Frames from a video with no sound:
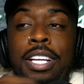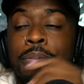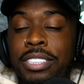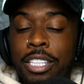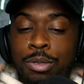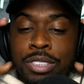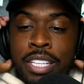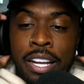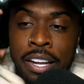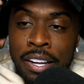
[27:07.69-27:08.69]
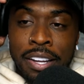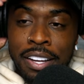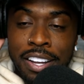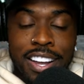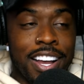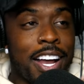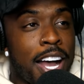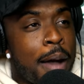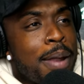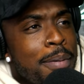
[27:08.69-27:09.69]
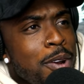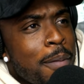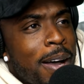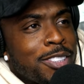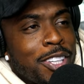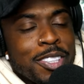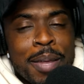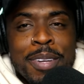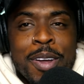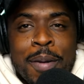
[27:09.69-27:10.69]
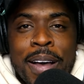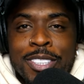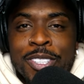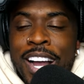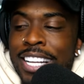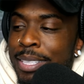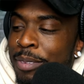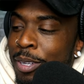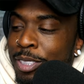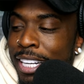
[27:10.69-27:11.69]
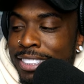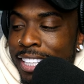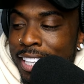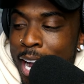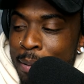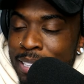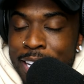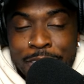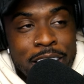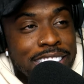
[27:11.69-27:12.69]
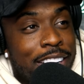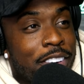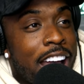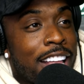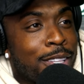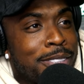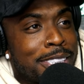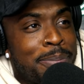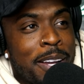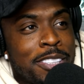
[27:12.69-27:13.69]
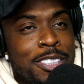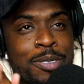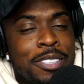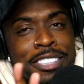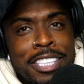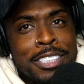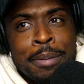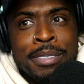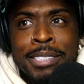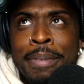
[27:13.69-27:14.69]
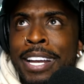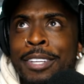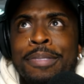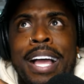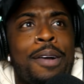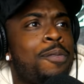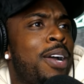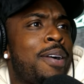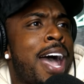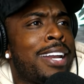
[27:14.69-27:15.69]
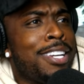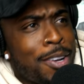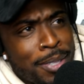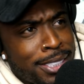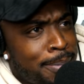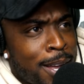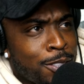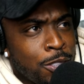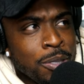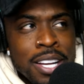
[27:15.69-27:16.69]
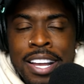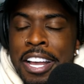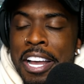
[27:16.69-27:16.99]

It was interesting. Um, let me know about you. Let me know about you guys. Let me know what you guys think in the comments. Have you guys ever had those experiences, or just hooked up with somebody and you like, well, I didn't know this about you.